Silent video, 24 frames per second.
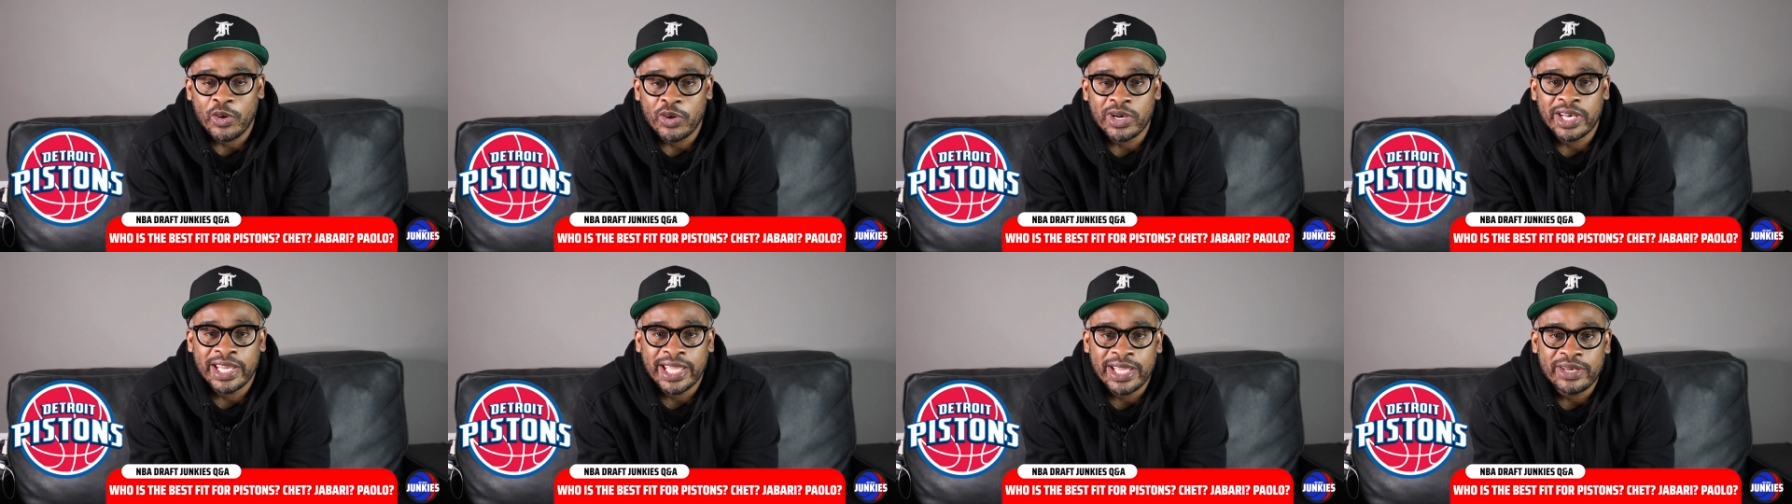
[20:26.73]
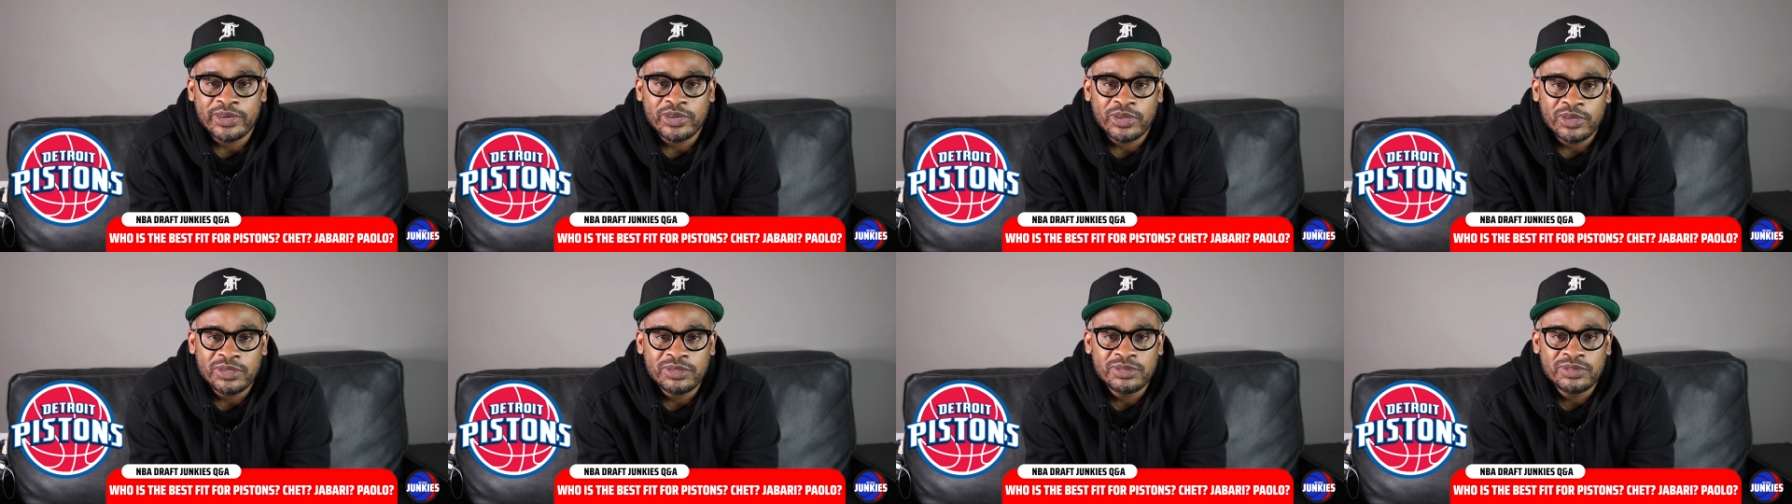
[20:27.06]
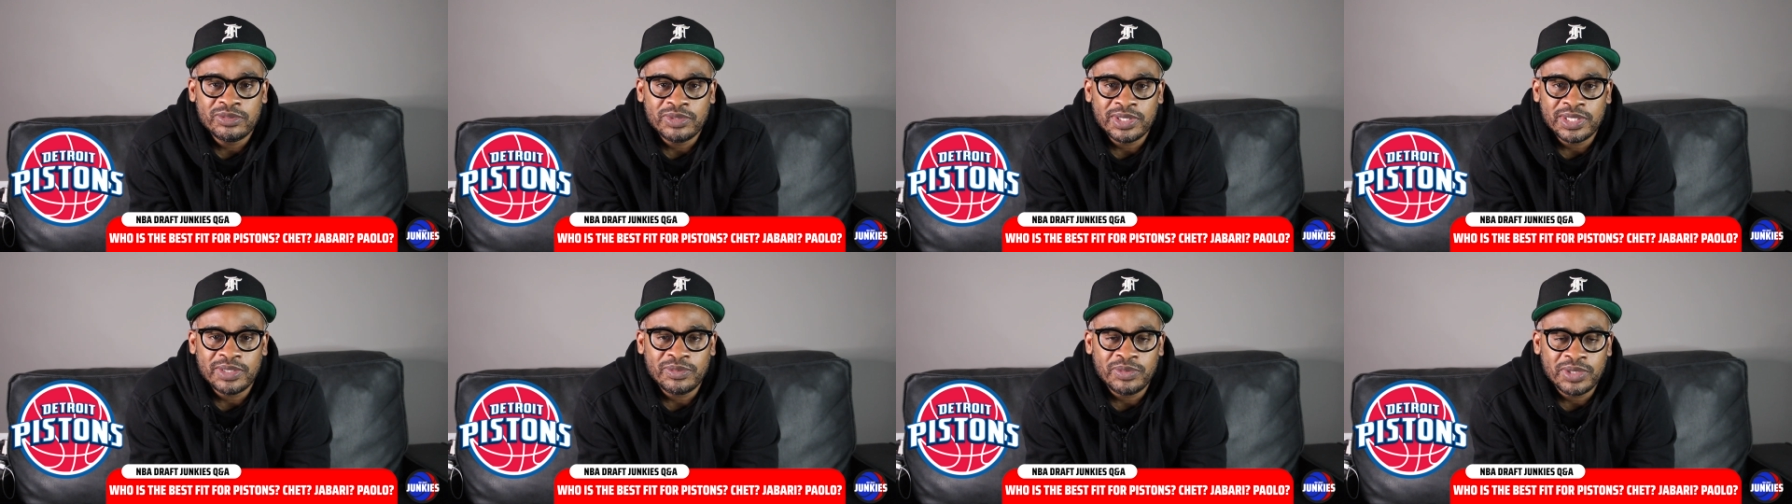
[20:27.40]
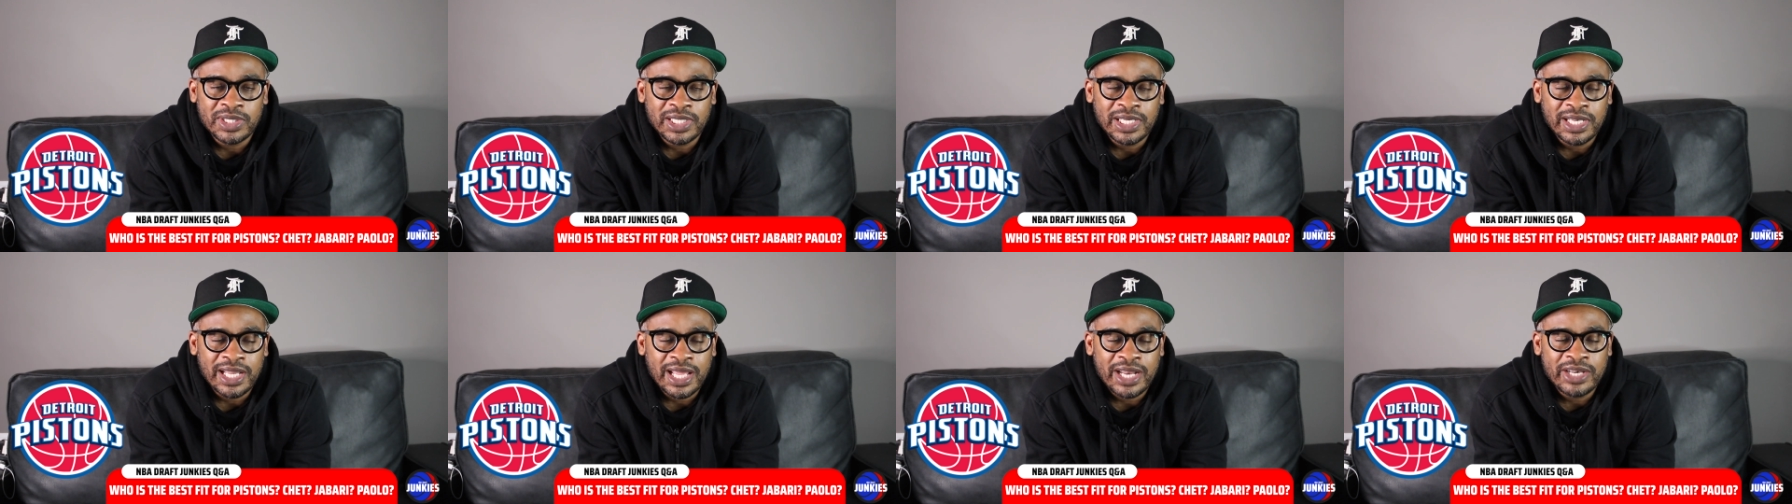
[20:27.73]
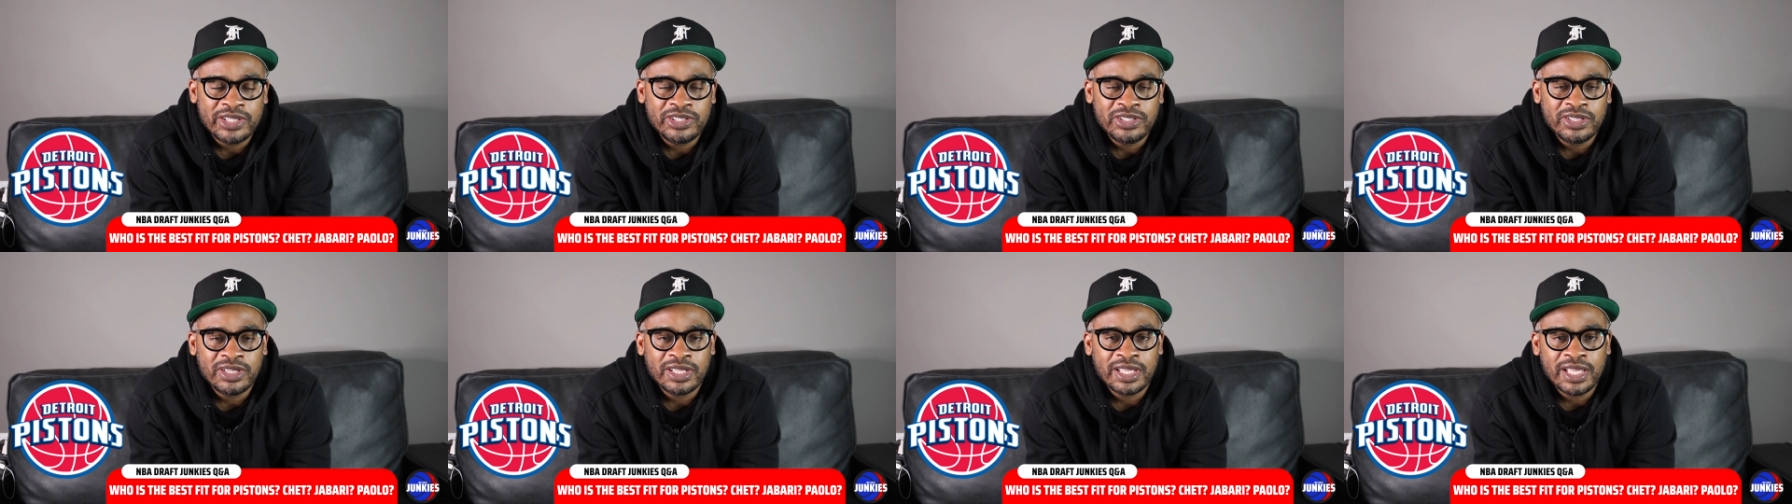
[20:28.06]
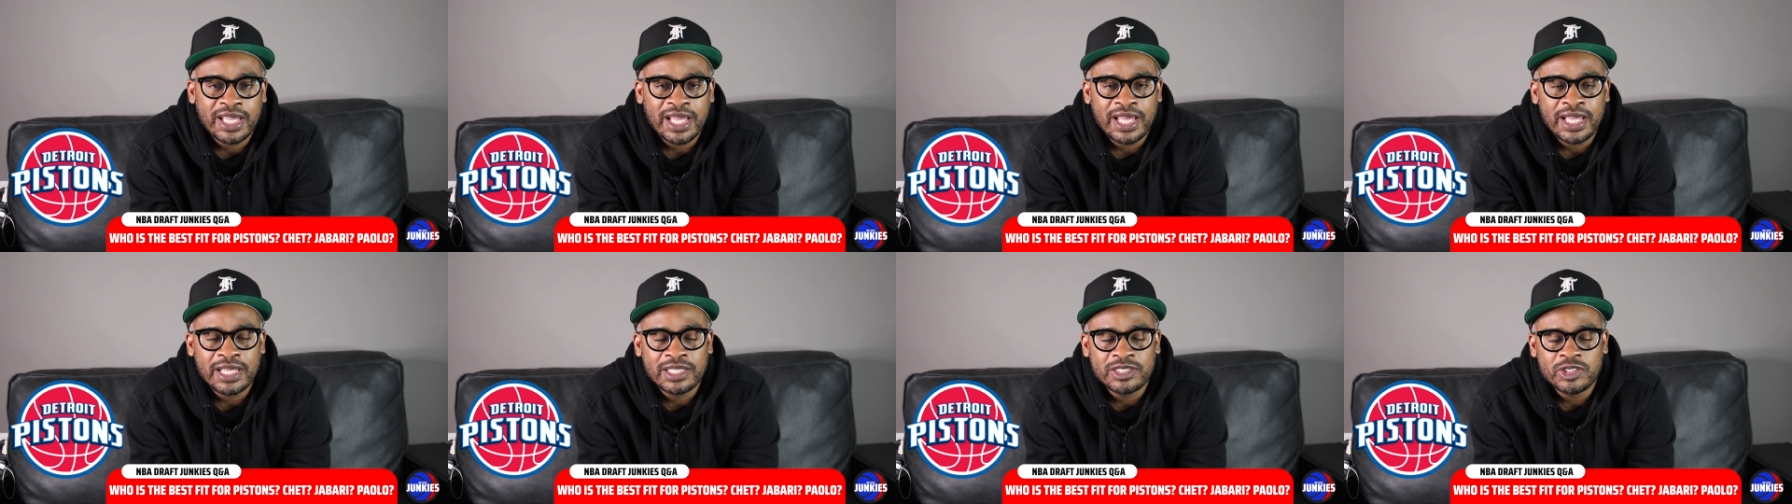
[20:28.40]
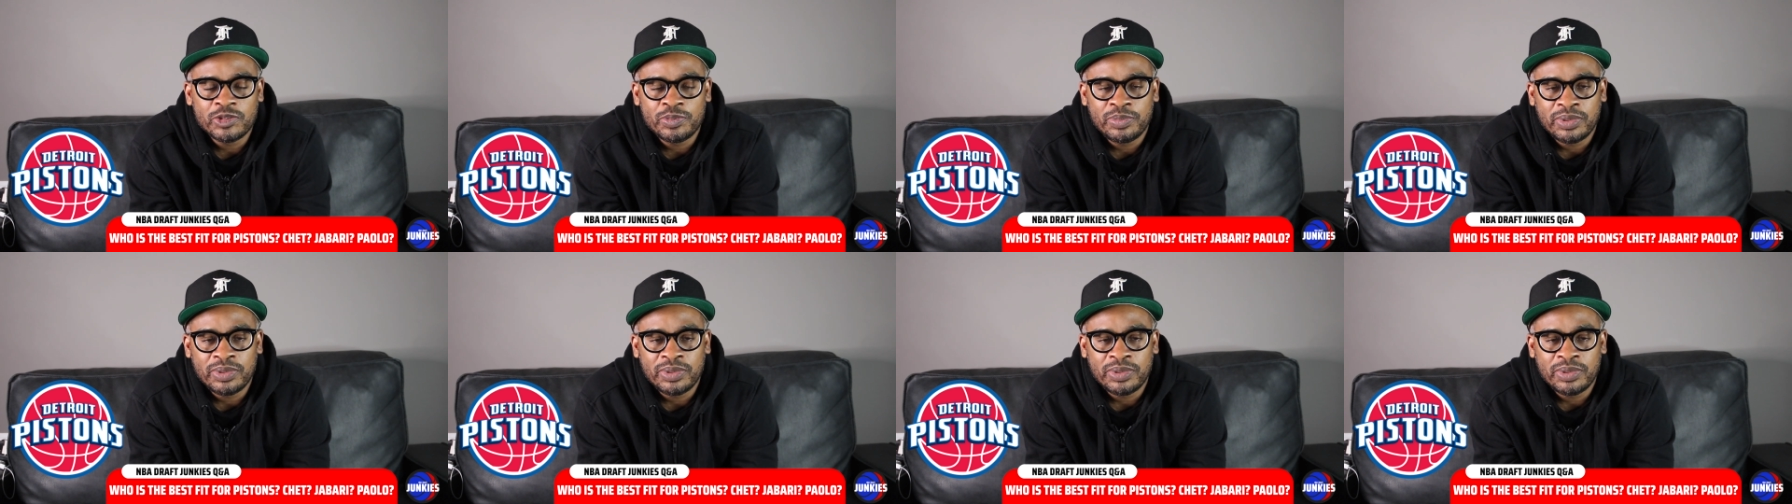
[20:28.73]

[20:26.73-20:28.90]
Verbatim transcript: Orlando with, with a lot of young guys.